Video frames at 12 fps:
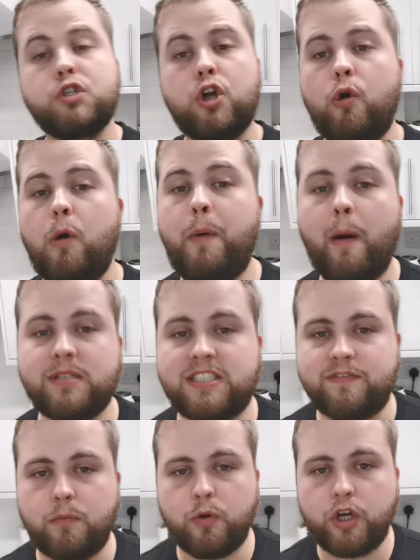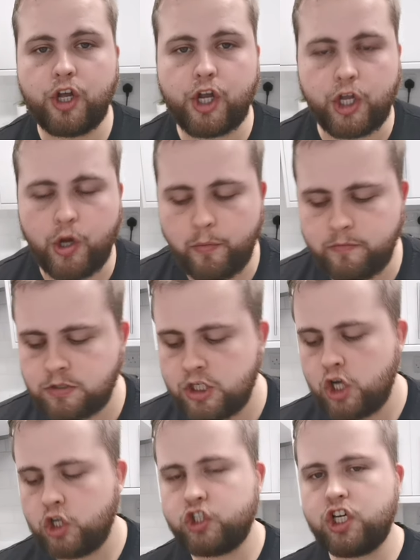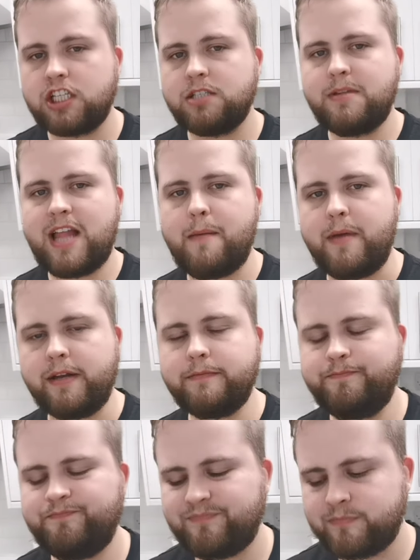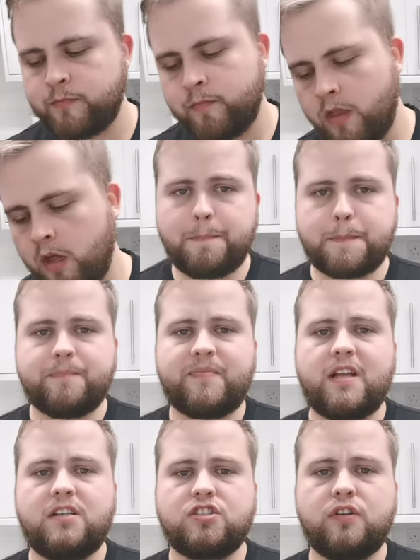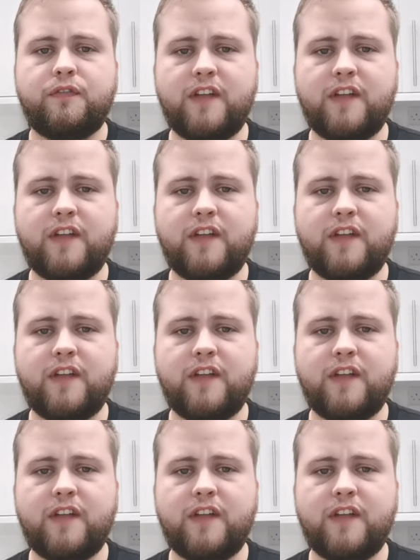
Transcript: Cocoa Pops even work, you know? Chuck some of them in. So